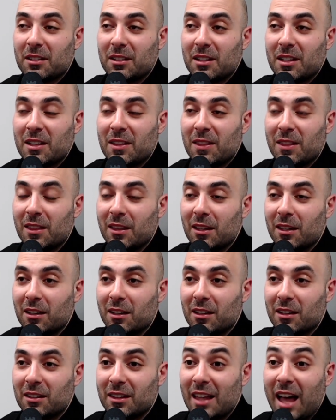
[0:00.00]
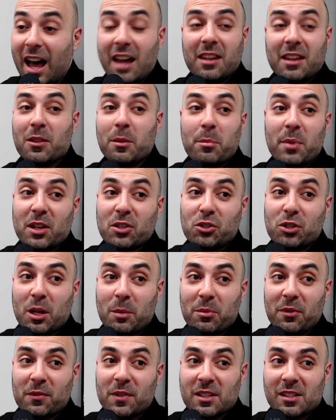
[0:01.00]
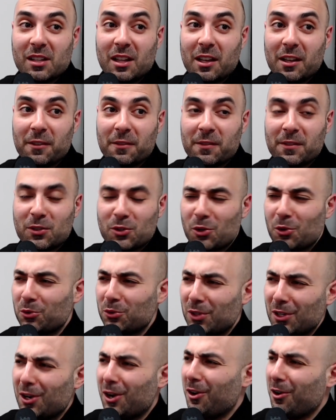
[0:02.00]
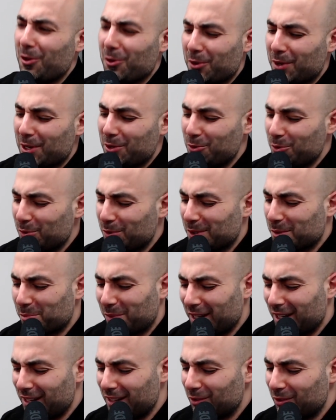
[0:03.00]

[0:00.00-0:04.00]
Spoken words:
not in the best shape of his life. So, Decarlo, can you explain